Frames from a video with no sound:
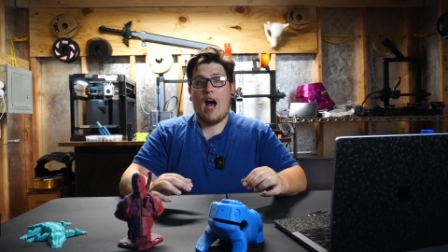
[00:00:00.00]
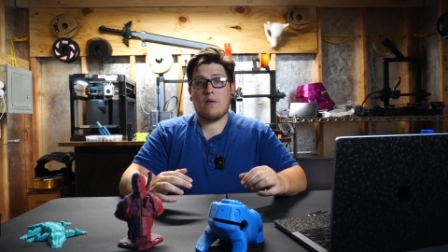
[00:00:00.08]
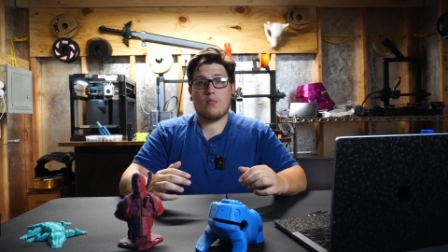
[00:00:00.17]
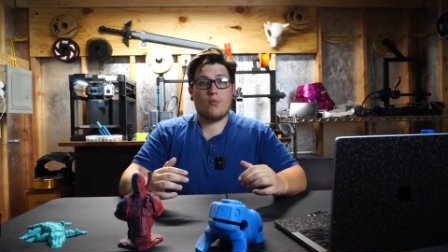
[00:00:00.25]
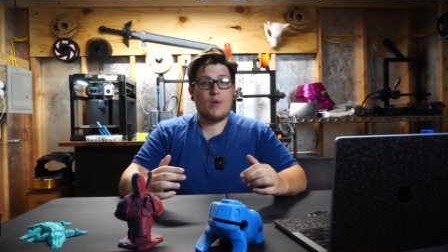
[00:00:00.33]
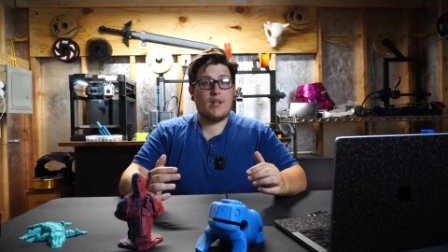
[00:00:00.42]

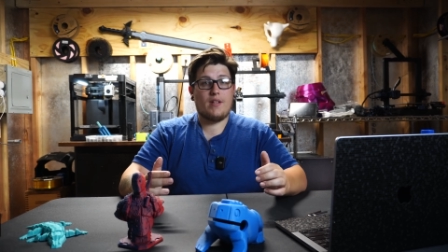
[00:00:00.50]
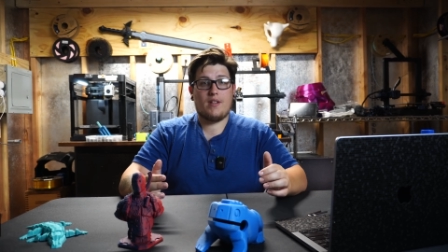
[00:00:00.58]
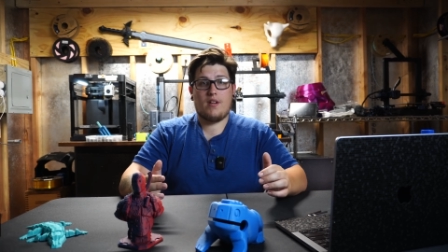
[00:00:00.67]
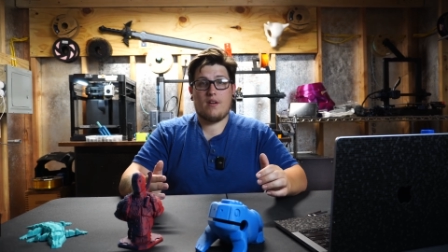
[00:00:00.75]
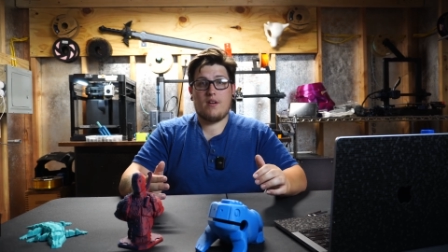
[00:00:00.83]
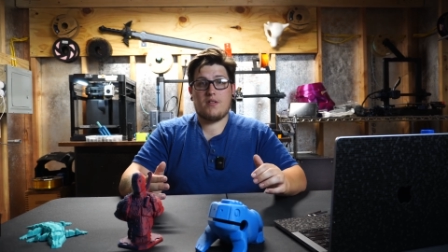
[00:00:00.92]
I'm really
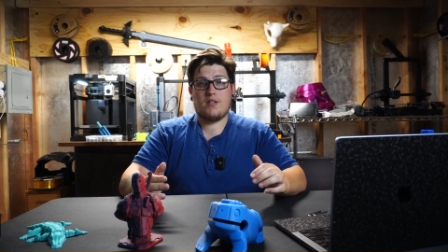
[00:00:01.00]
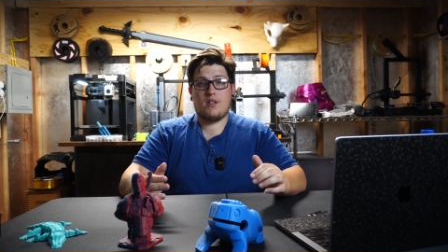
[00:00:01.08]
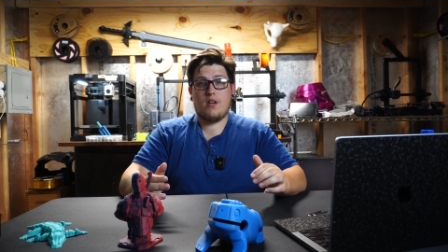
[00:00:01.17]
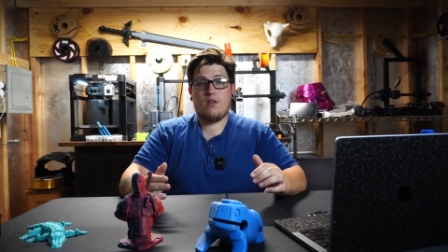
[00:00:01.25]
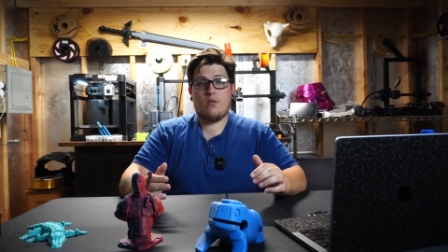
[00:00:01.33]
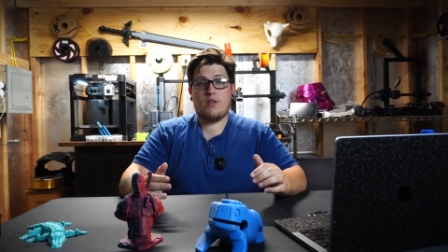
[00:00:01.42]
curious to
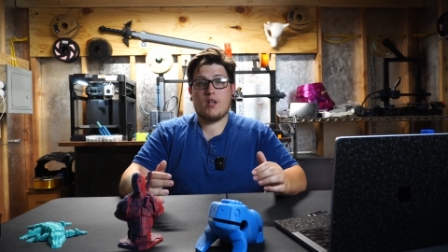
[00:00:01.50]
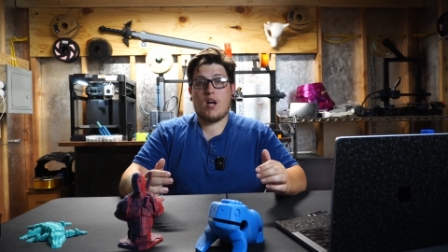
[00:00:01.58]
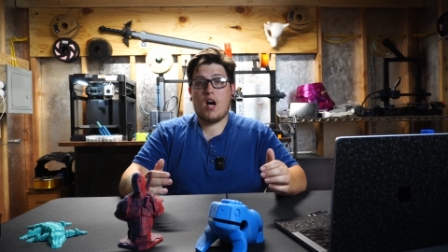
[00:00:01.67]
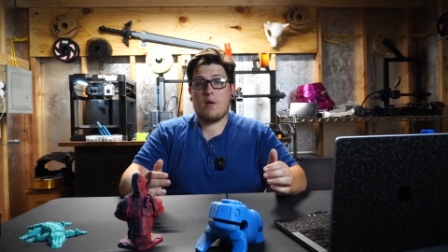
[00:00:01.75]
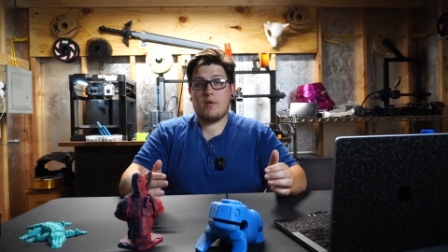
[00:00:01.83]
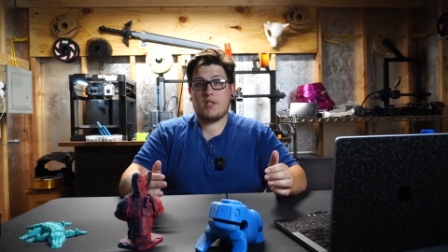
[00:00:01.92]
know in the
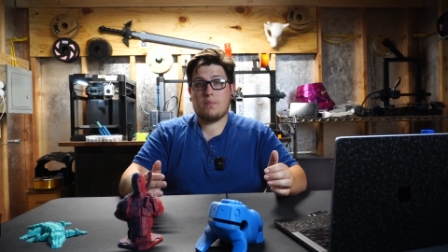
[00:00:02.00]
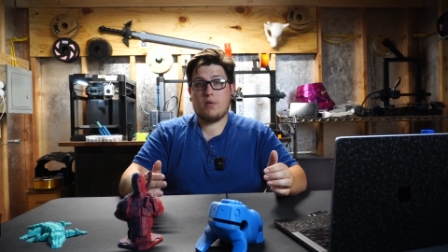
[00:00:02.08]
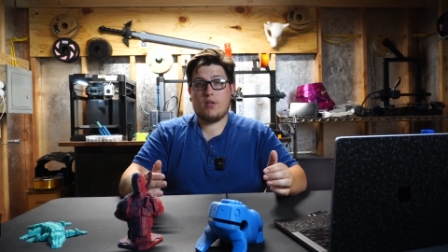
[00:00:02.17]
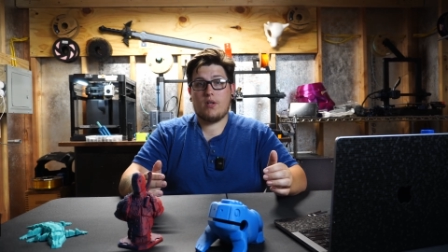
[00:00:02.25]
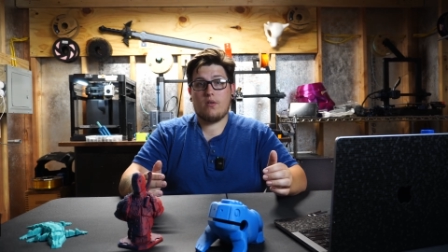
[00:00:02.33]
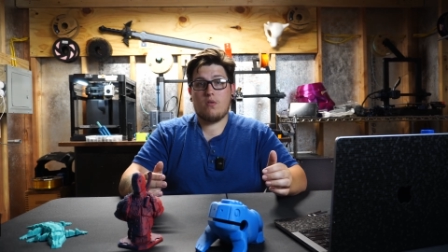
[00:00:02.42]
comments
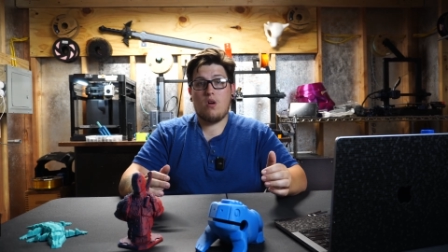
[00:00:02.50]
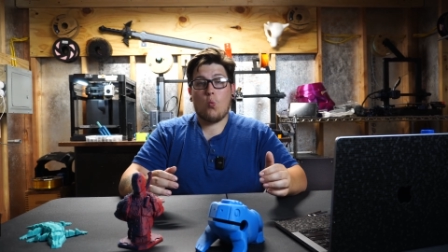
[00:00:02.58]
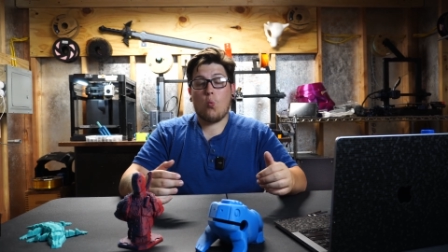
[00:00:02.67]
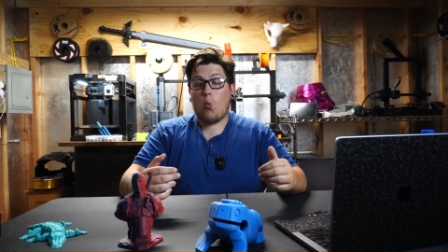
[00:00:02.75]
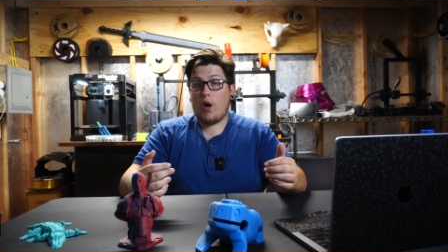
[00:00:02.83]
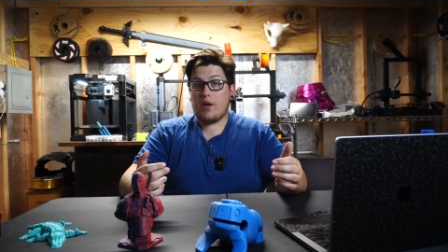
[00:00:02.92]
below,
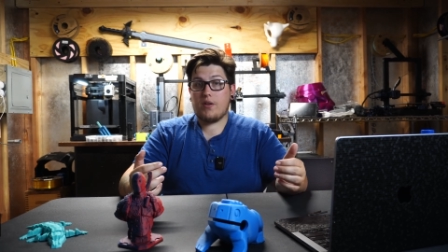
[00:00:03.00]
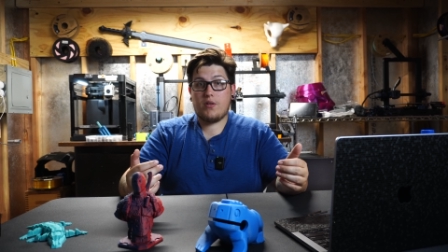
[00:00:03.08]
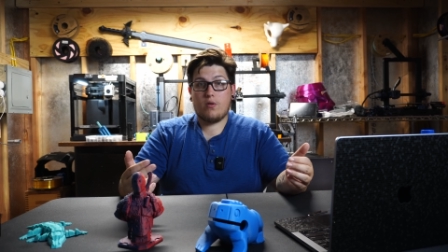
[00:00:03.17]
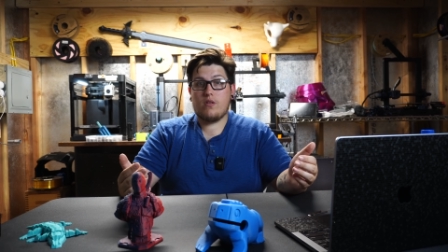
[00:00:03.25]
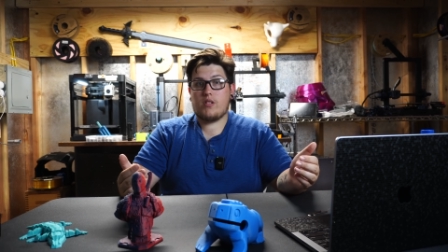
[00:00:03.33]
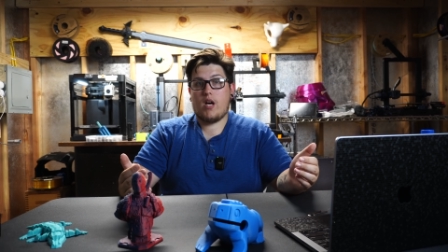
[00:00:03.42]
what are
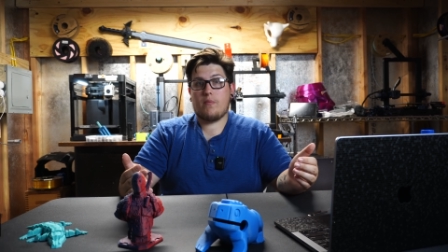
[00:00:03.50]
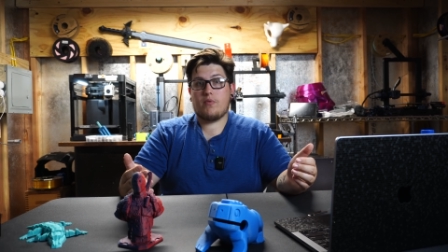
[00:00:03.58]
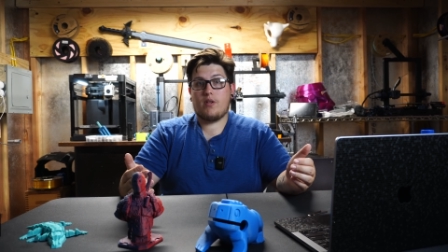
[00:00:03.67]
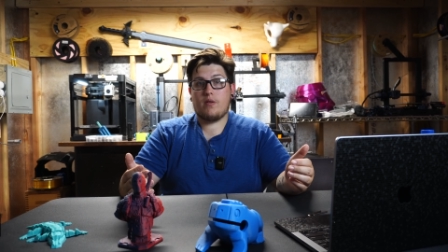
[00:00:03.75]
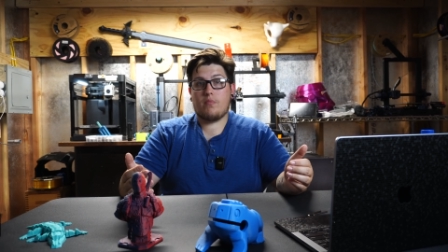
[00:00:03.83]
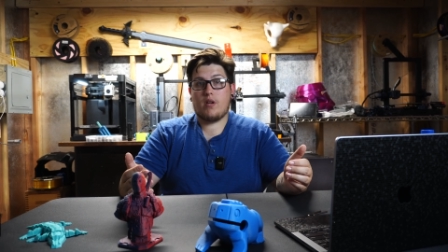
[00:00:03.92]
your top
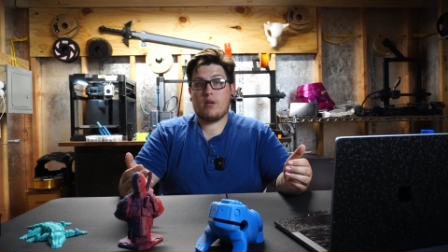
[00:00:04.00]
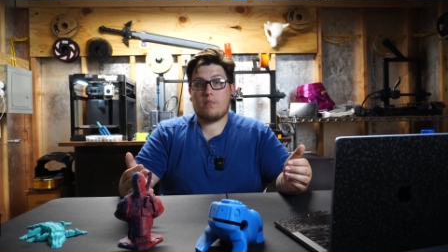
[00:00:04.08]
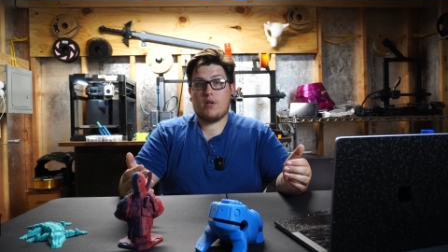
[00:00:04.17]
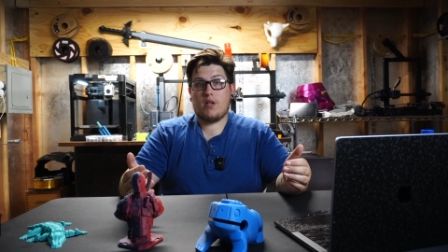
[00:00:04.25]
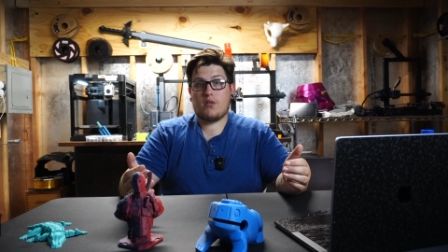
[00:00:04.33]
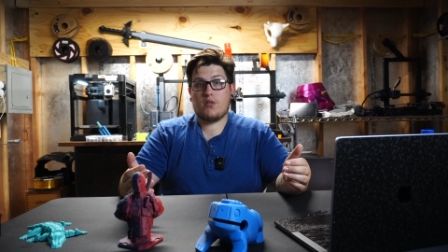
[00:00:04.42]
3D printing
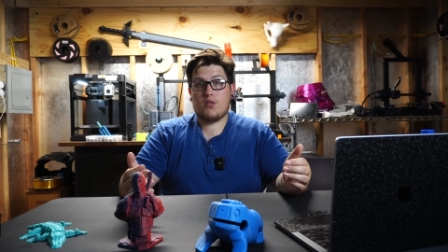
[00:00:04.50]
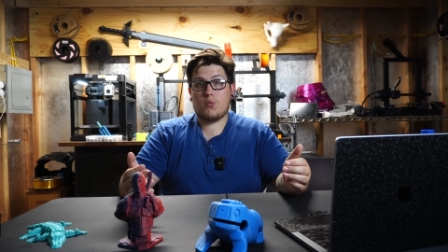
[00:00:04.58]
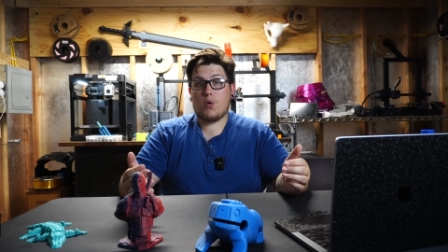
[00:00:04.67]
predictions?